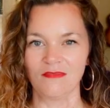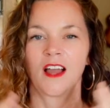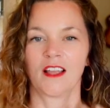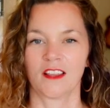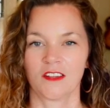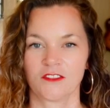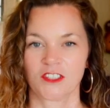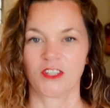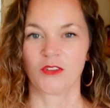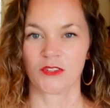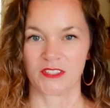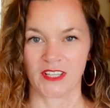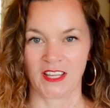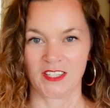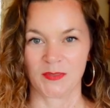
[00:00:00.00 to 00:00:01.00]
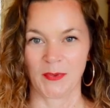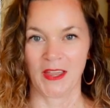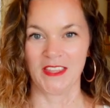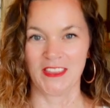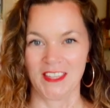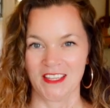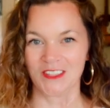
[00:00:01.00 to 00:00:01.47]
I love to know the science
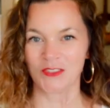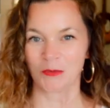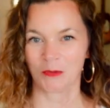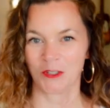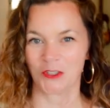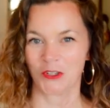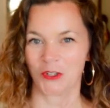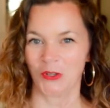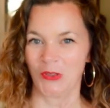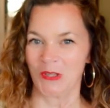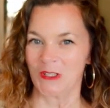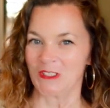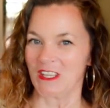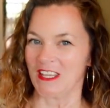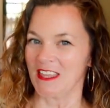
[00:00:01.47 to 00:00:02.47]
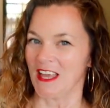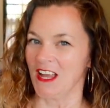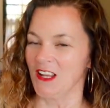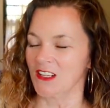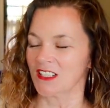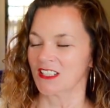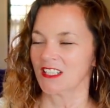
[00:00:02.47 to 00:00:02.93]
behind things, so I'm going to show you things like
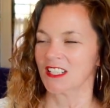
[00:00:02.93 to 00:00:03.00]
that.